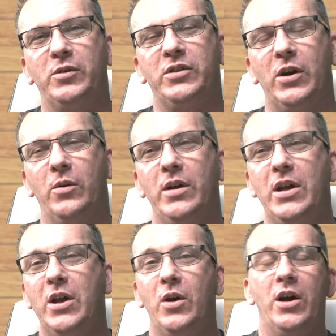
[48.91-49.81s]
So
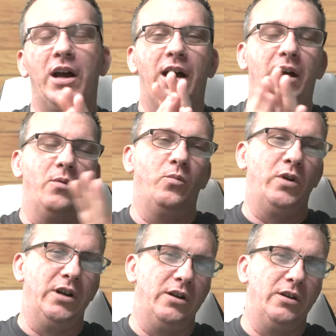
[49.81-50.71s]

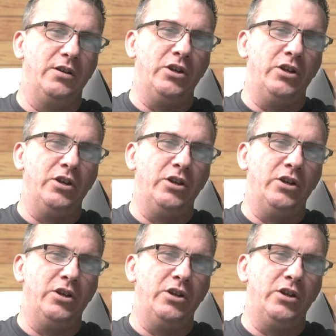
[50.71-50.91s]
from